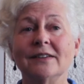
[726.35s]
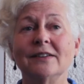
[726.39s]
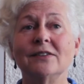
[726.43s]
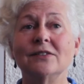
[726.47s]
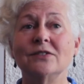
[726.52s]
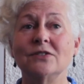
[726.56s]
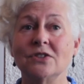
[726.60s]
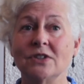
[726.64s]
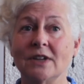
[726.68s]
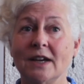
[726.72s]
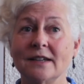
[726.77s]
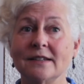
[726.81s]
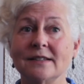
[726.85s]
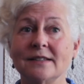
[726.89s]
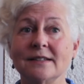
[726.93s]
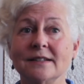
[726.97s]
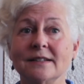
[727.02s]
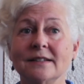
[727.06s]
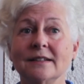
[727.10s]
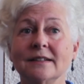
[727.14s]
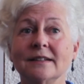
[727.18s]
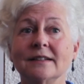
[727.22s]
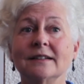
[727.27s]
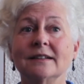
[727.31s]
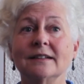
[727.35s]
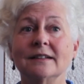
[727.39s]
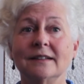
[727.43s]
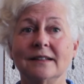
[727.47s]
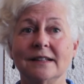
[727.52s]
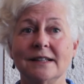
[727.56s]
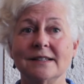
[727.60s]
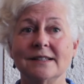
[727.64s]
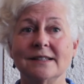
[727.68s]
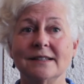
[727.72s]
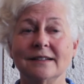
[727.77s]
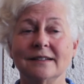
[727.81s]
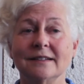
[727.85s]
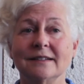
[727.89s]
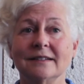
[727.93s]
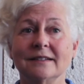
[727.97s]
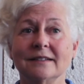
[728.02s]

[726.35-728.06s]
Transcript: You just listen.